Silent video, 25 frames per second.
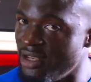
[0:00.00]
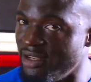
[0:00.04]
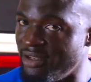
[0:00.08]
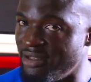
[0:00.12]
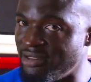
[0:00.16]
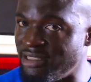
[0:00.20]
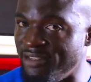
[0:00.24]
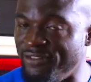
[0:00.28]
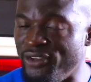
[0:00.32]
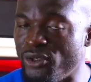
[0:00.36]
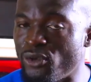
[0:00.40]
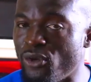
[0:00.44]

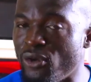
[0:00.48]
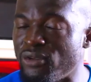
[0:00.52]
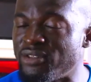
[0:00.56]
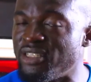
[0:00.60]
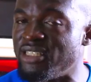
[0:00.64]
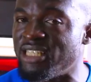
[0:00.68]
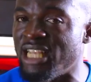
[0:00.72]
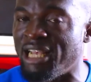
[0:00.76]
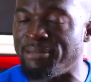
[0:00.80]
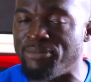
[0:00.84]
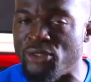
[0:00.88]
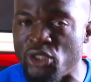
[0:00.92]
difficulty
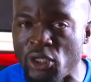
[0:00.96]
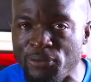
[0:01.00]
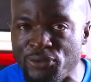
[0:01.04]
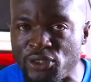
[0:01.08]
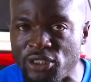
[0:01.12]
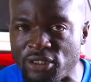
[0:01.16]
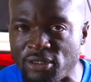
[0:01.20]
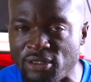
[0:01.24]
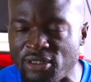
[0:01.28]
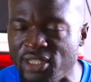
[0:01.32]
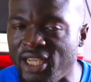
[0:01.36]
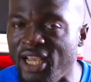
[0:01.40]
in
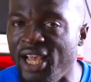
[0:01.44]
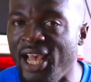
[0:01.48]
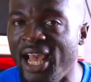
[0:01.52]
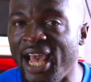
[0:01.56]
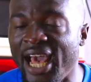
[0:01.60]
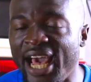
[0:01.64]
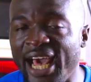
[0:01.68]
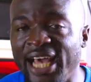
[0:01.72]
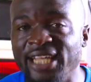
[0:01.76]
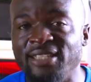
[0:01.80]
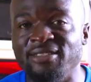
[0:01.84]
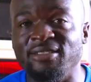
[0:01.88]
absorption,
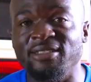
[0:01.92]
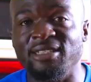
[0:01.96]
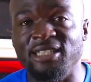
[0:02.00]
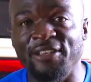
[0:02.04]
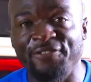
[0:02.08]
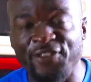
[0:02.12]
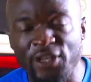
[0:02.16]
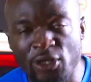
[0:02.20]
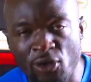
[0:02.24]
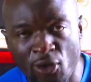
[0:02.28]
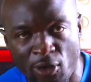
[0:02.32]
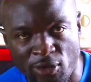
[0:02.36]
and
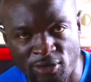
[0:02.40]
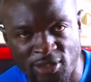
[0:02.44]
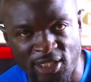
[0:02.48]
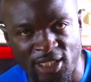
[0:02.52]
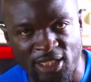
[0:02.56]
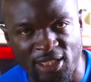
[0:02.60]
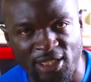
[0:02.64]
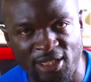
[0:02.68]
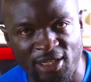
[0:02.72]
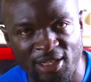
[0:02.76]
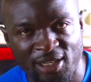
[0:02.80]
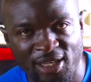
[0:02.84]

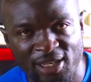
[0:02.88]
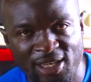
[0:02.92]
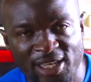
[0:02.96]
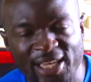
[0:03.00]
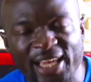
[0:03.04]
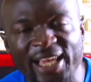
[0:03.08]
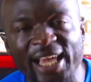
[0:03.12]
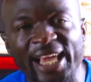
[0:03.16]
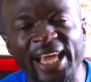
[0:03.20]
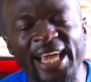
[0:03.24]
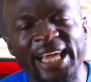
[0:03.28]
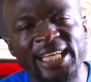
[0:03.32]
difficulty
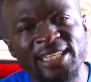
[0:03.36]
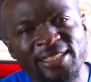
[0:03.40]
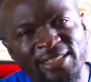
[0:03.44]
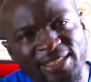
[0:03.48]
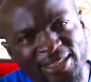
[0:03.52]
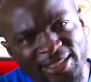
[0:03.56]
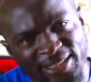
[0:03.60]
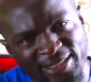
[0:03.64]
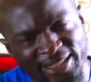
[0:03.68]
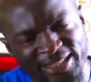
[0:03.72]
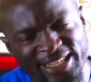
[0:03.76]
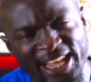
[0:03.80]
in
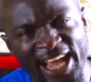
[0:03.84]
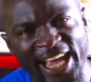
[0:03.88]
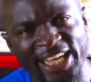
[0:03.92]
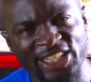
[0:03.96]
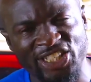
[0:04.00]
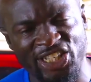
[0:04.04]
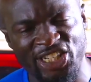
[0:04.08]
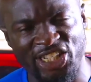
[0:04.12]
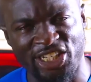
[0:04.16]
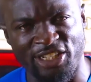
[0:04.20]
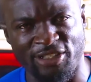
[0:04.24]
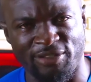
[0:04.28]

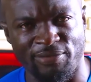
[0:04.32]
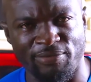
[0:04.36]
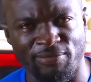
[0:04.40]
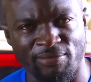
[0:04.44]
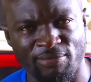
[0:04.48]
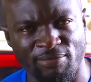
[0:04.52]
digestion.